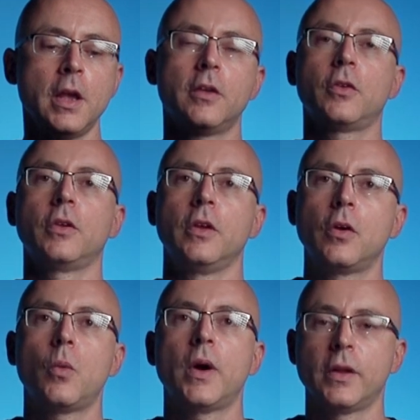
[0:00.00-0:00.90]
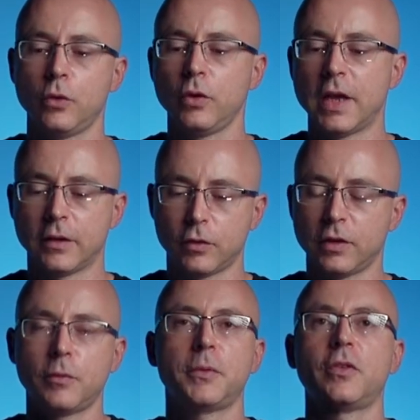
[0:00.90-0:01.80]
So you don't want to do that. So
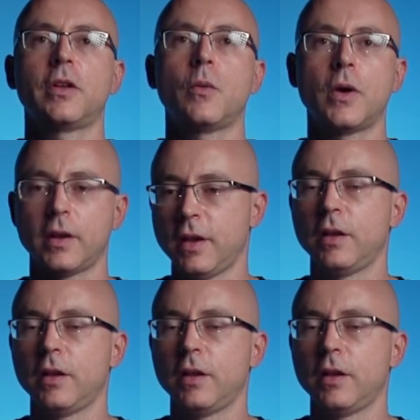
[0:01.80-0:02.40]
this particular one here,